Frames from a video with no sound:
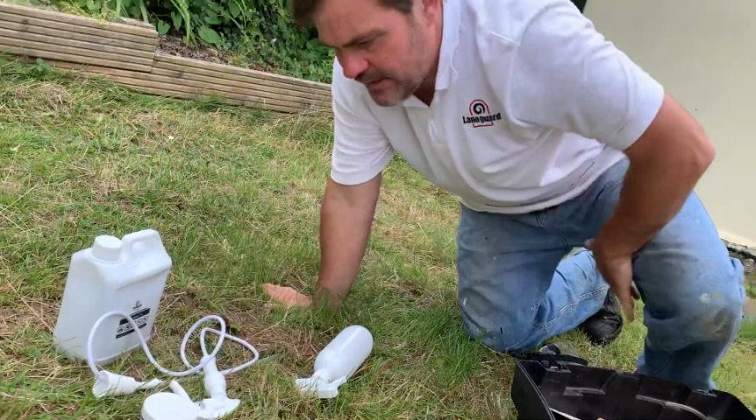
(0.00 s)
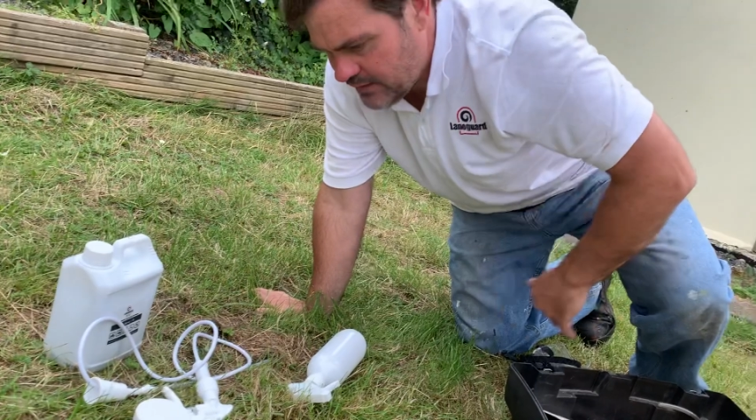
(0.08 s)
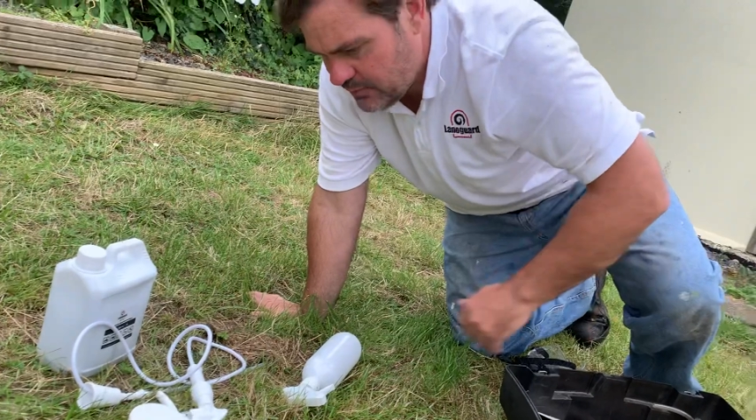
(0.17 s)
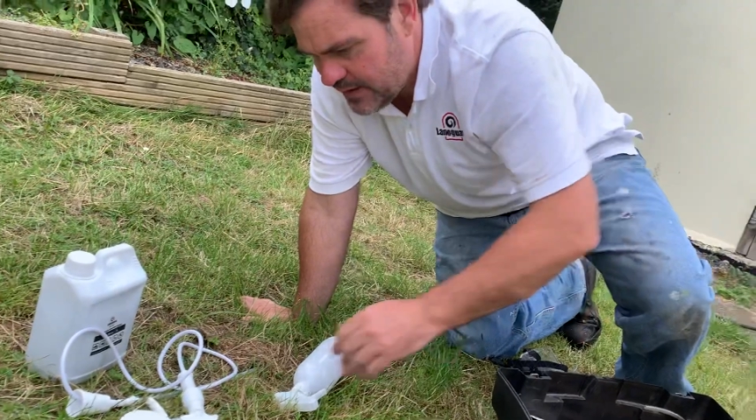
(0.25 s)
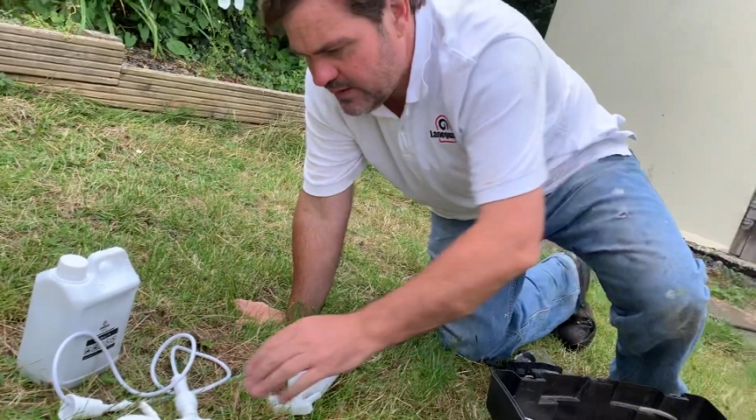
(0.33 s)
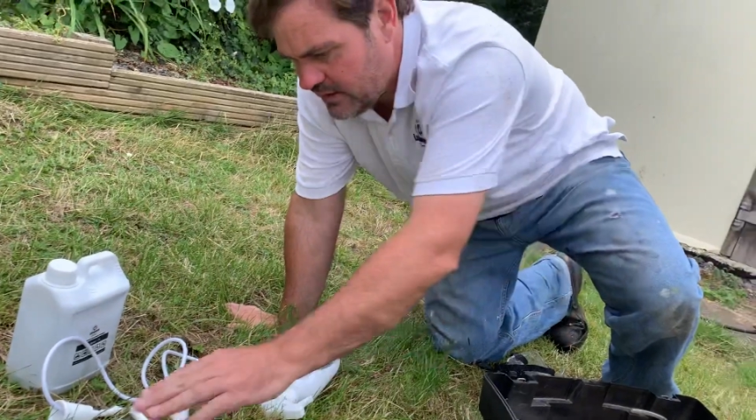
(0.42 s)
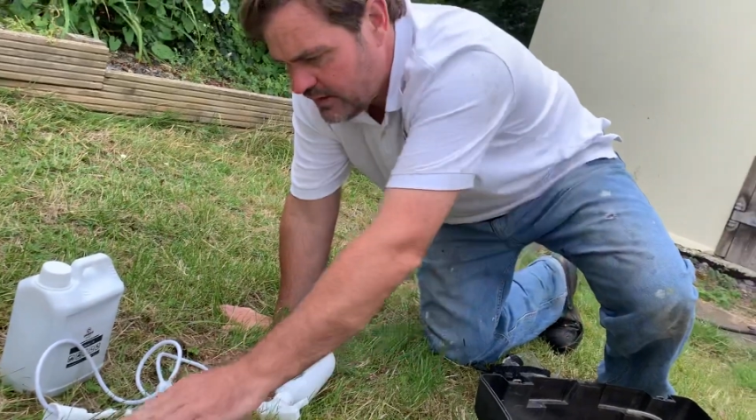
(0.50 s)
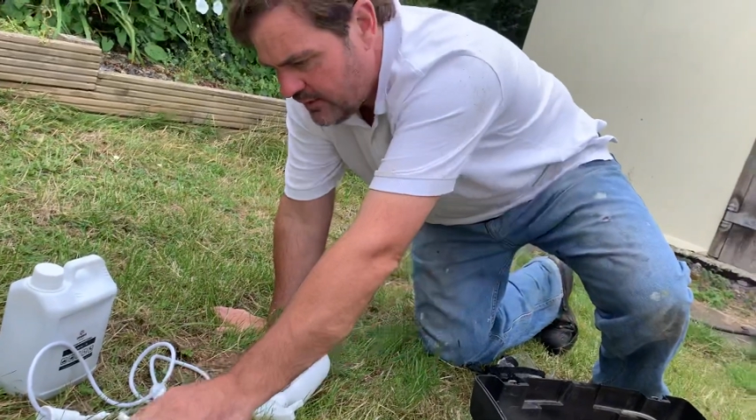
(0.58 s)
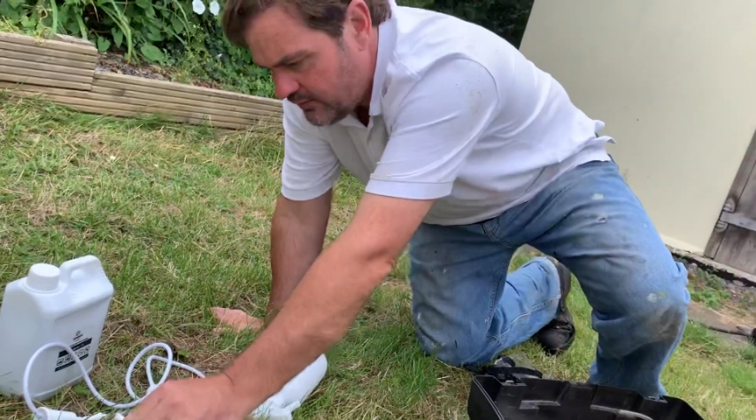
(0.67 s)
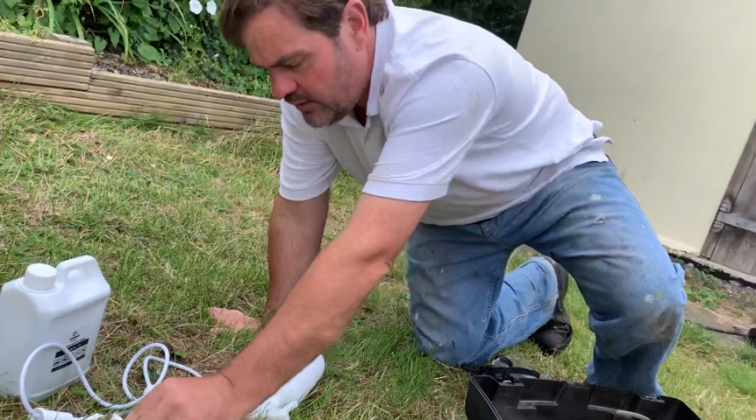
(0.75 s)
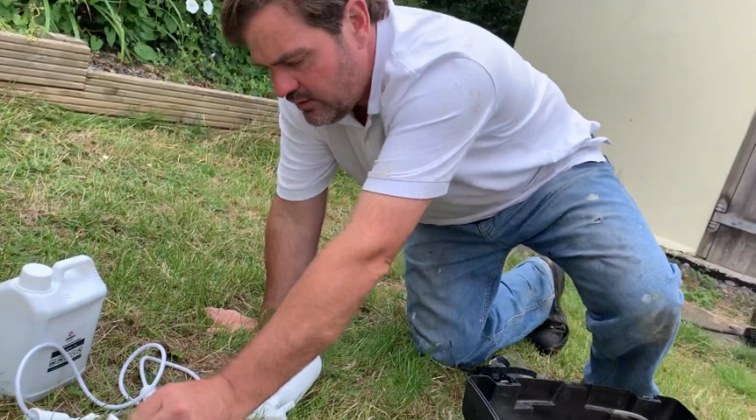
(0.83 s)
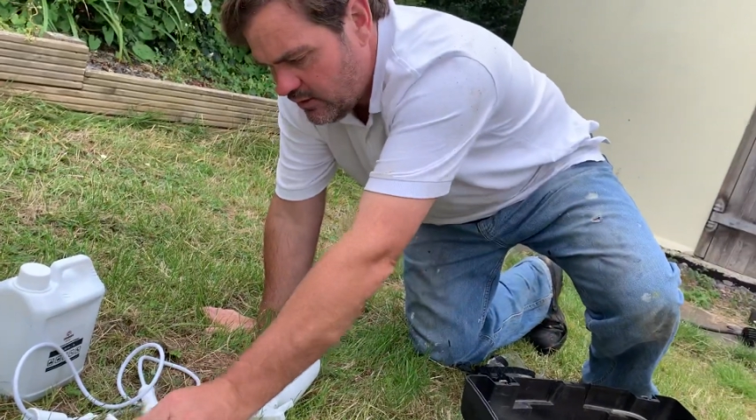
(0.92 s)
If you're
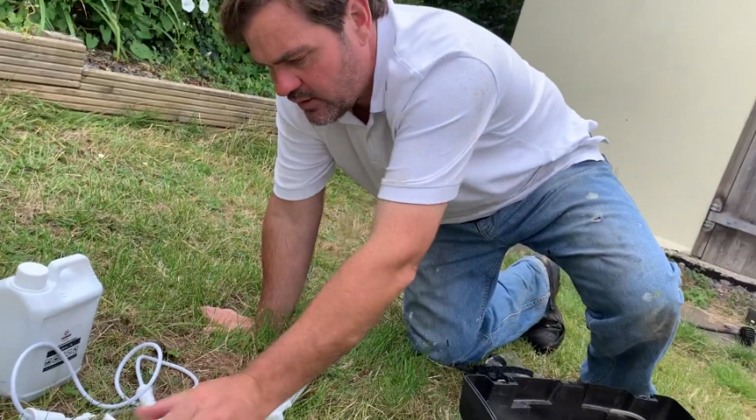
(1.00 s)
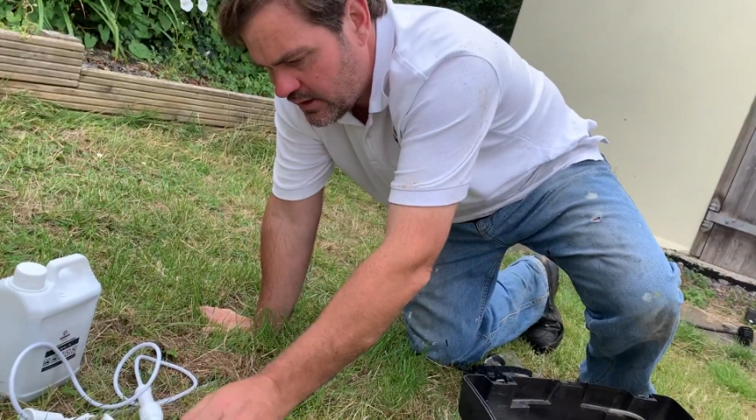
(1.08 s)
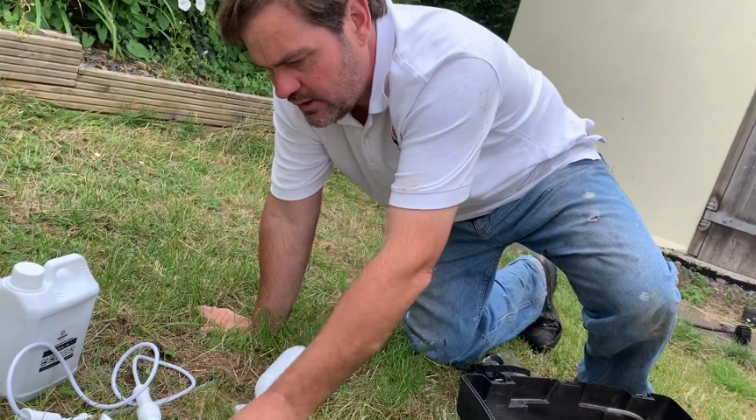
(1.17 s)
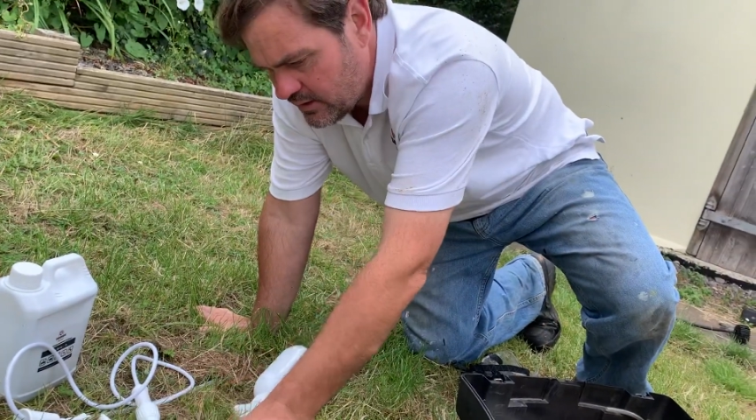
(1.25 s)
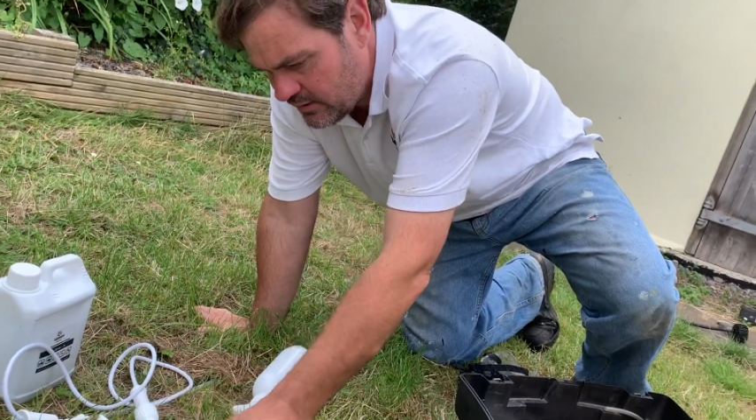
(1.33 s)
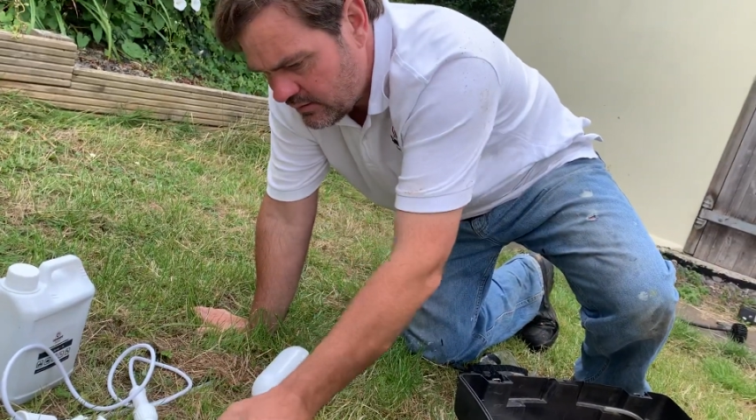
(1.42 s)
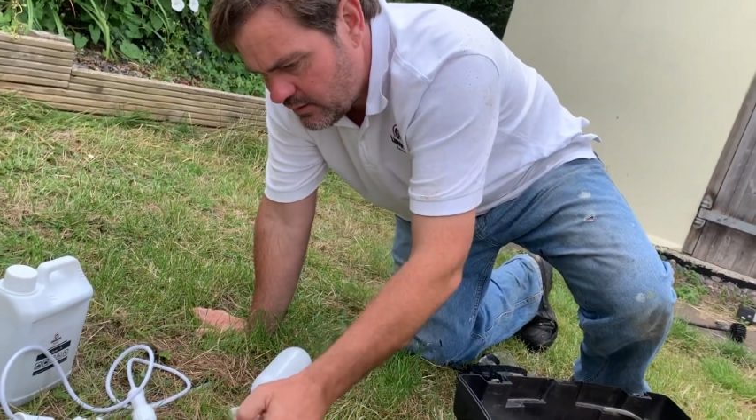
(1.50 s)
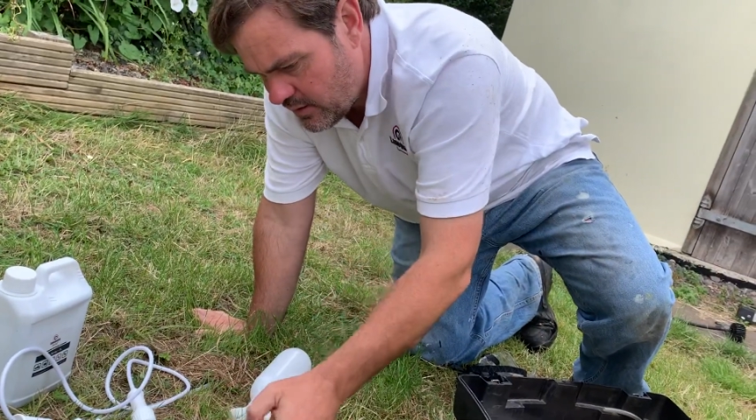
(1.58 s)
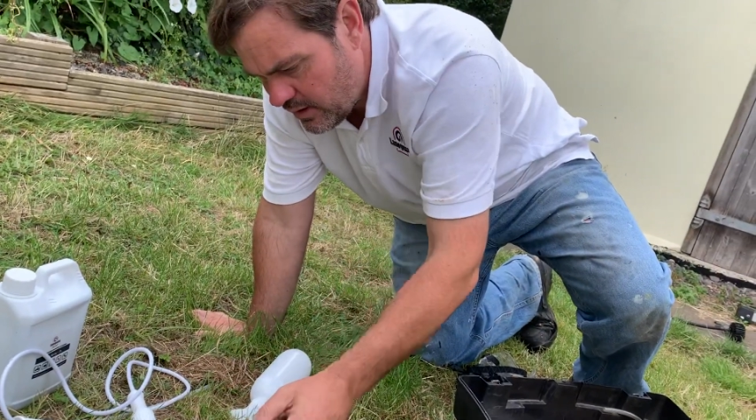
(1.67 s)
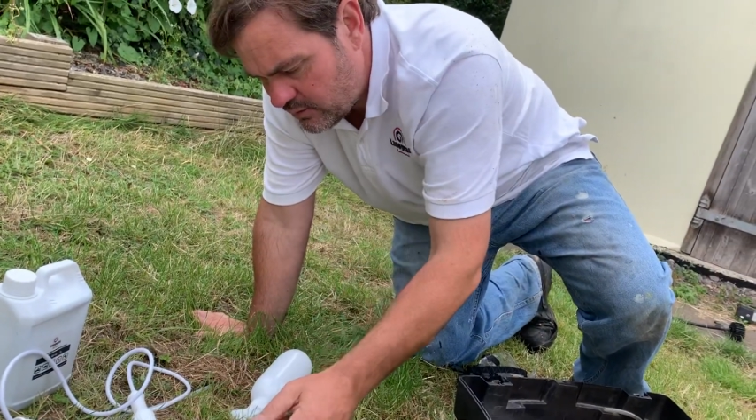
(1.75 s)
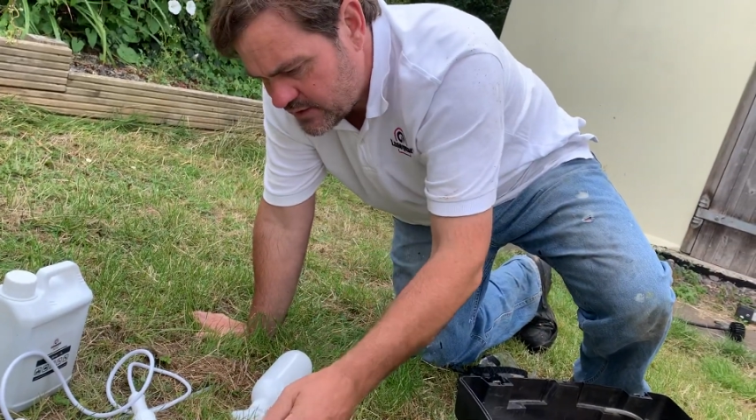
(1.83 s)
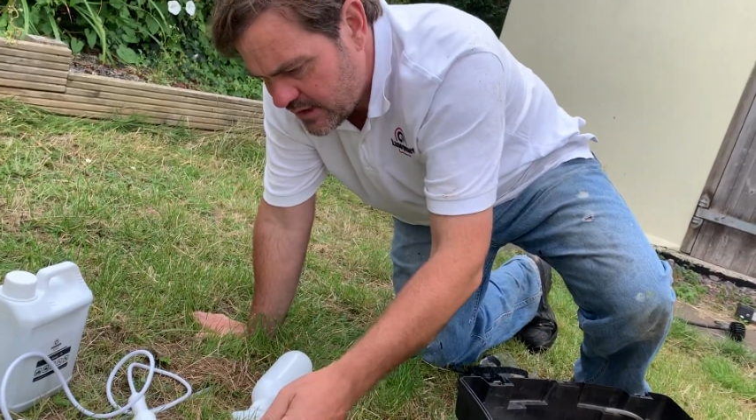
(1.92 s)
not going to do a
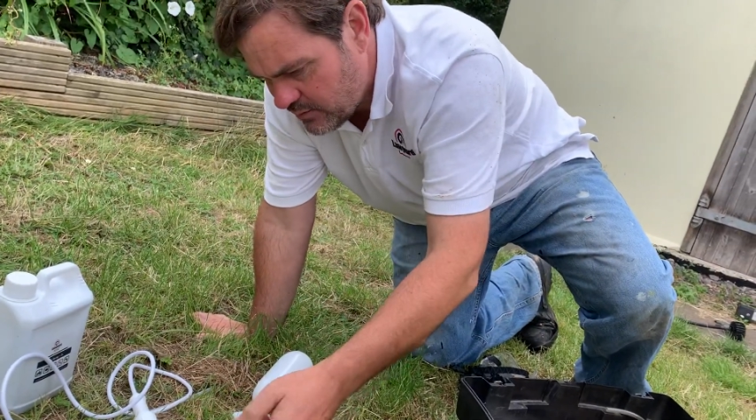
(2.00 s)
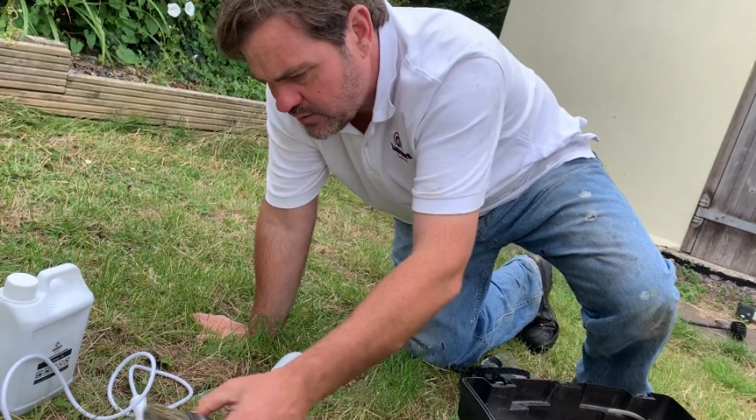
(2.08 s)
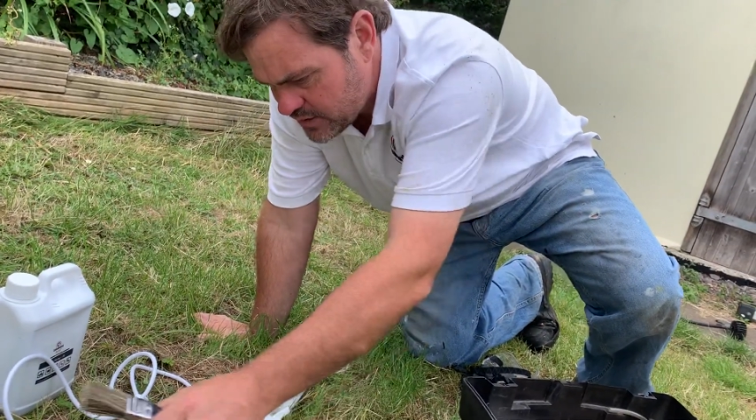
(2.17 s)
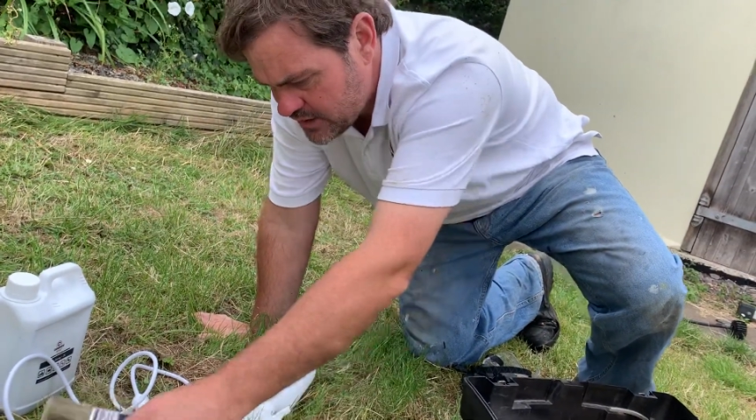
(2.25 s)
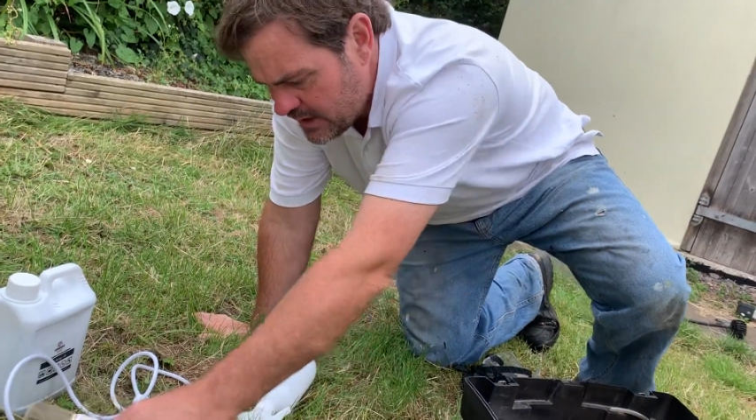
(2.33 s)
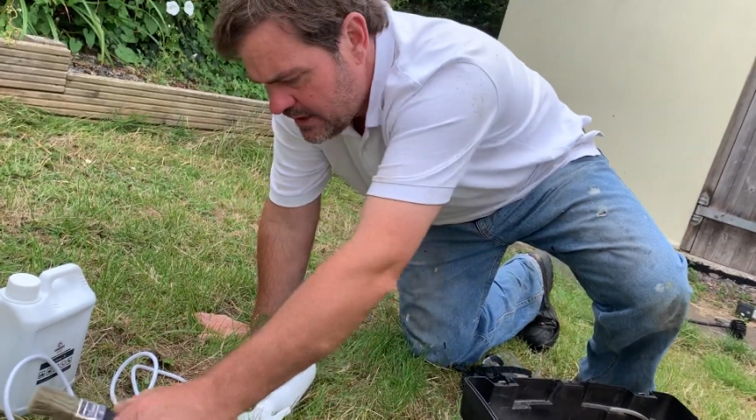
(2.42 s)
whole jet wash.